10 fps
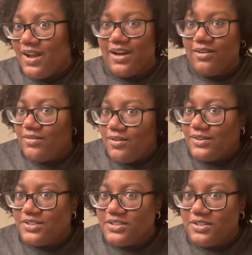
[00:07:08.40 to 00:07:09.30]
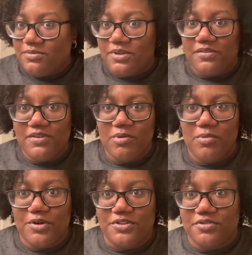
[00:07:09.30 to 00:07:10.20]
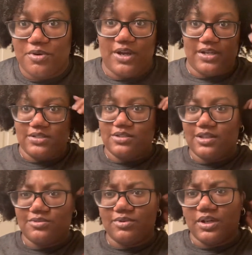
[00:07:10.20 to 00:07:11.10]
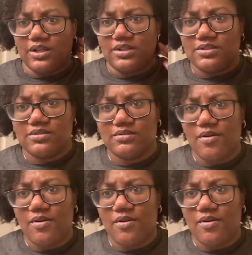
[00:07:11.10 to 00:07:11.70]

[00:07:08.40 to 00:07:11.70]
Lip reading: I don't know, it just didn't really feel moisturized. That's what it is.